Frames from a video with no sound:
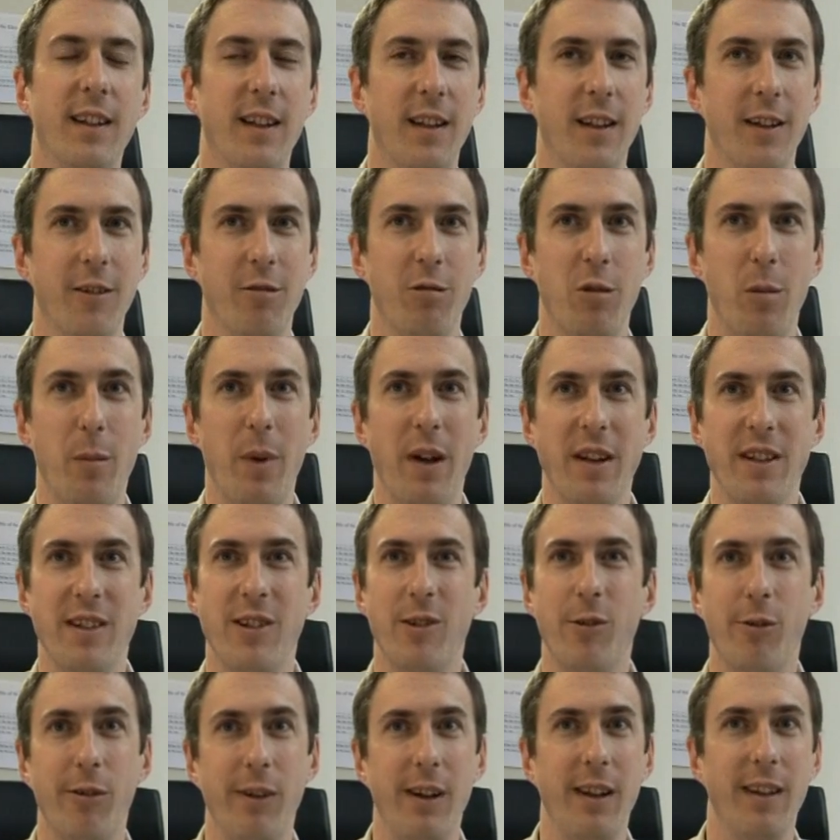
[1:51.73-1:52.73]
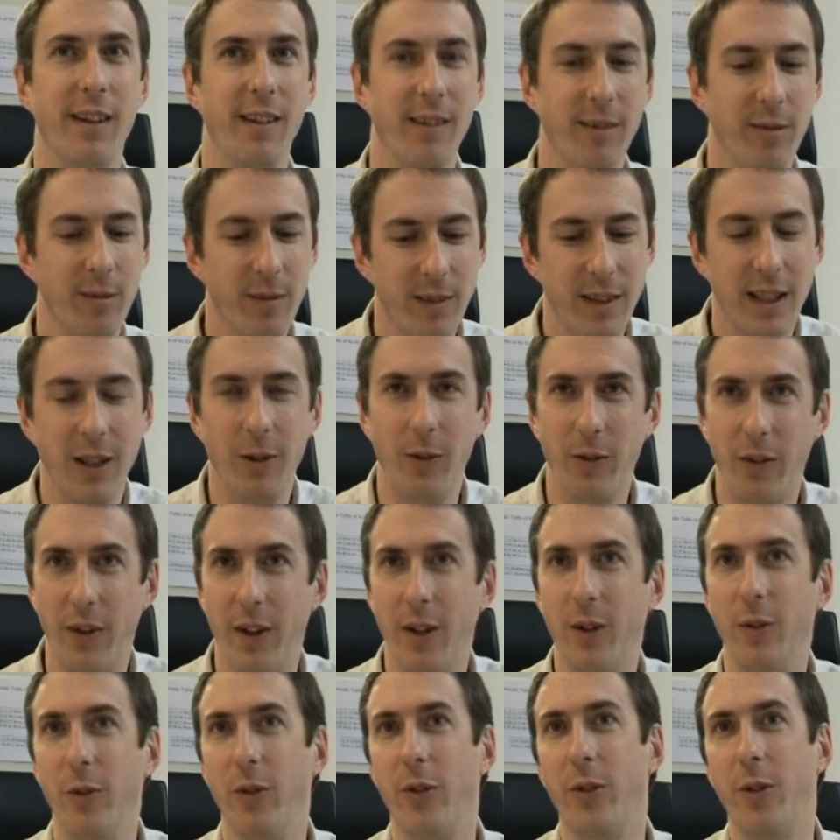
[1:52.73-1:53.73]
a robust story that tells
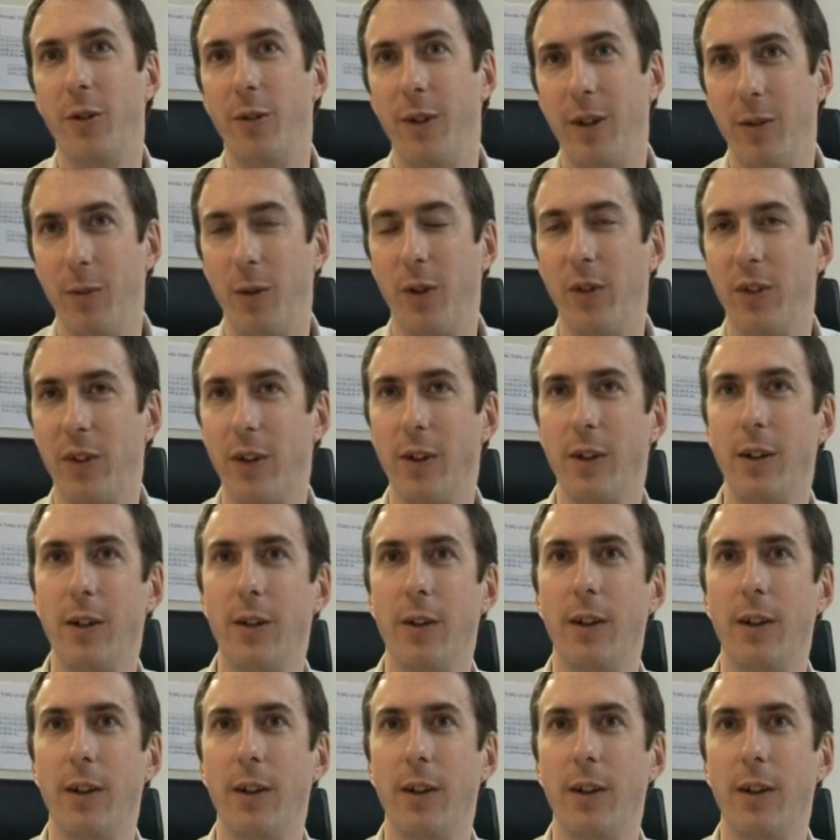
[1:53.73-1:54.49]
the whole story of what's going